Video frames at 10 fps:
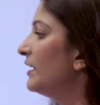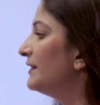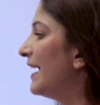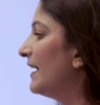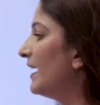
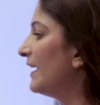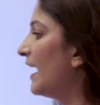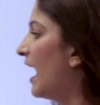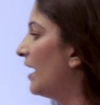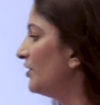There are
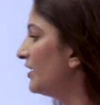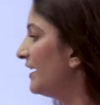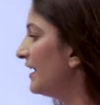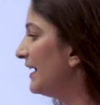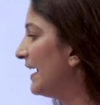
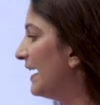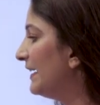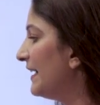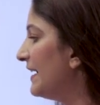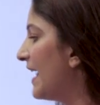
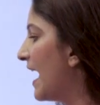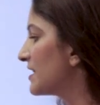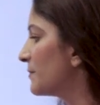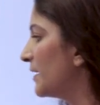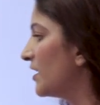118
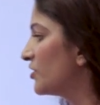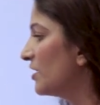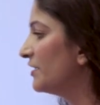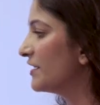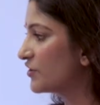
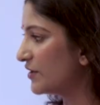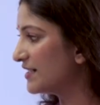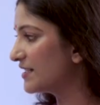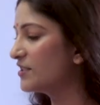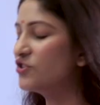aspirational
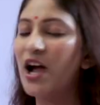districts.